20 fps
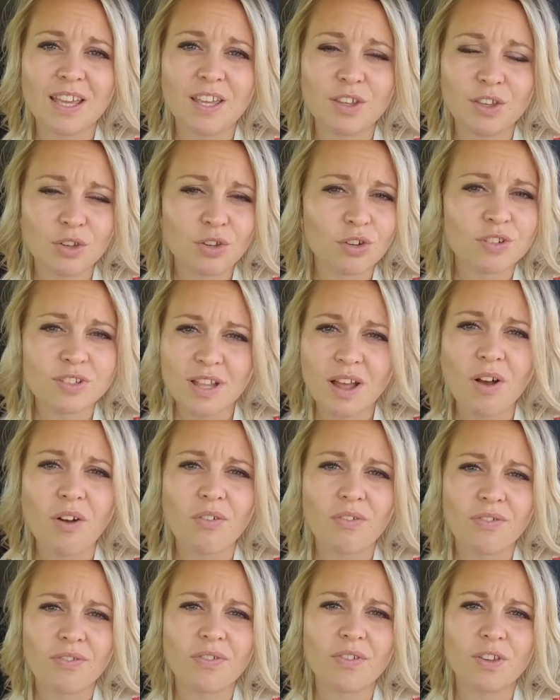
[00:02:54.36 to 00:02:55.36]

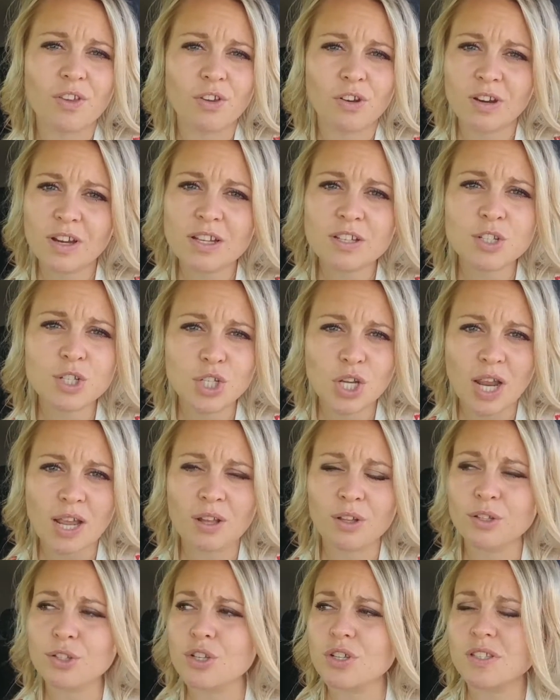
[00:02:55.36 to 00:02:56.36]
Yourself. You're his
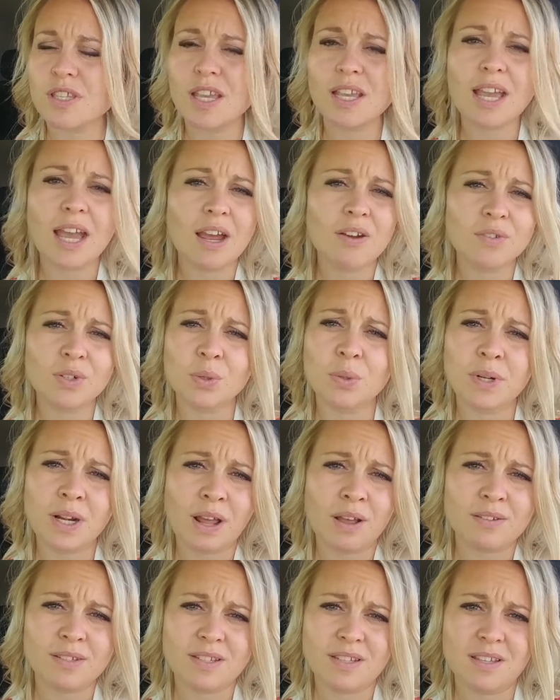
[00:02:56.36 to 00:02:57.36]
child just like everyone
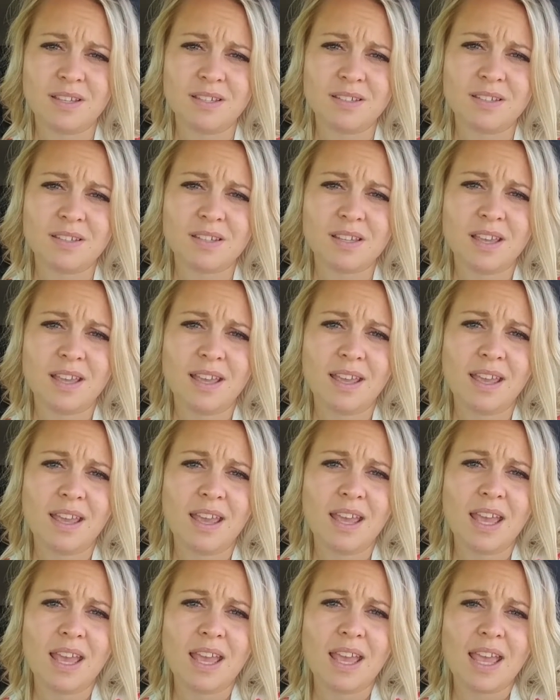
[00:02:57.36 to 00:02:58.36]
else is.
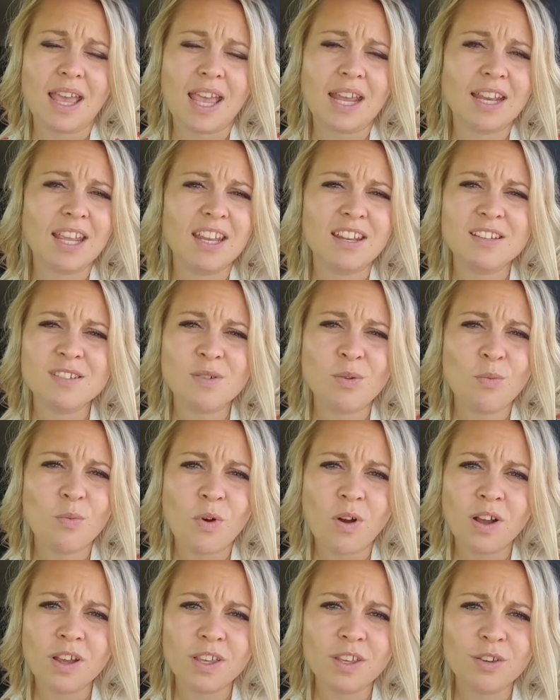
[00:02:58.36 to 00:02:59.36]
And he doesn't
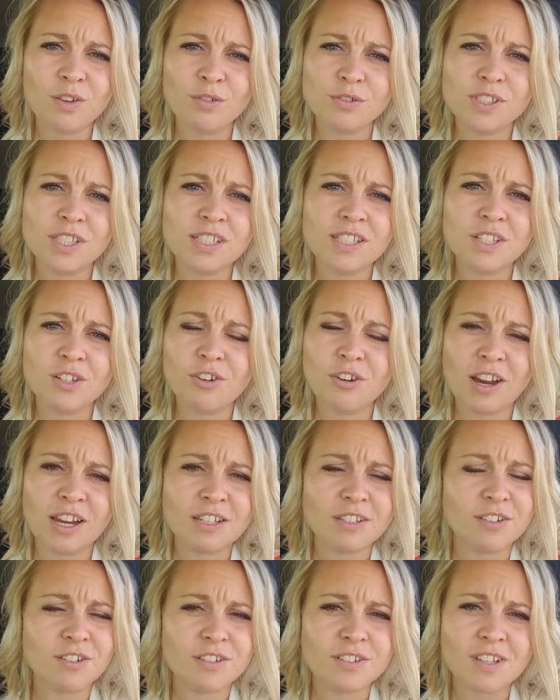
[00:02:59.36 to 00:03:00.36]
want you to
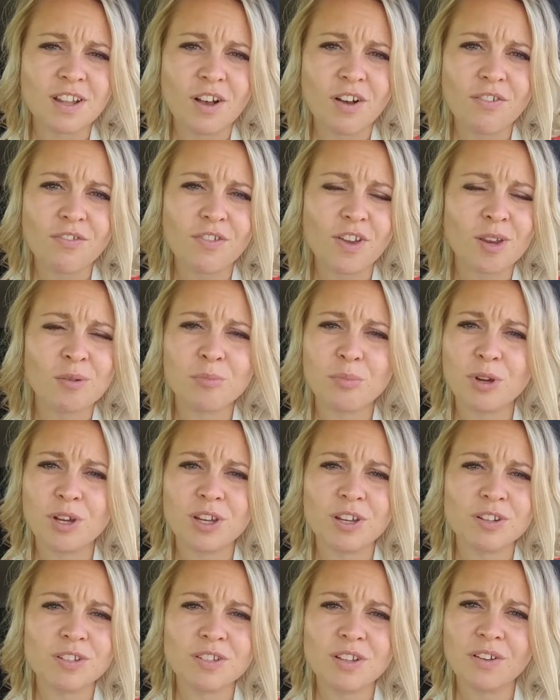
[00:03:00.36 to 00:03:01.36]
degrade yourself and put
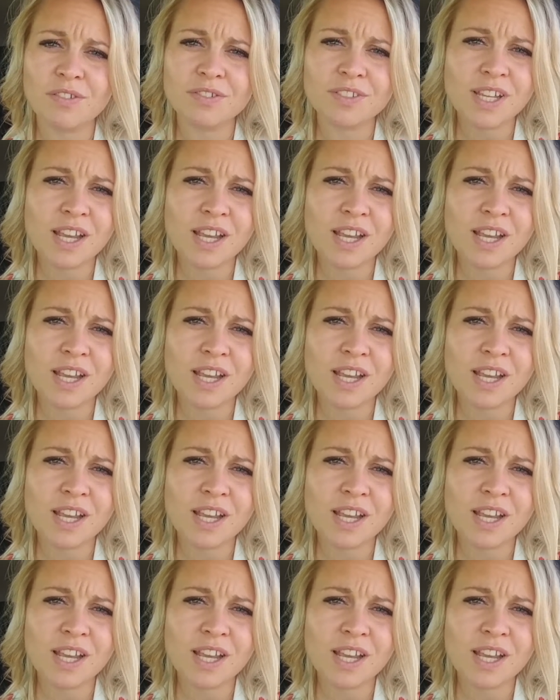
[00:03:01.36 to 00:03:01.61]
yourself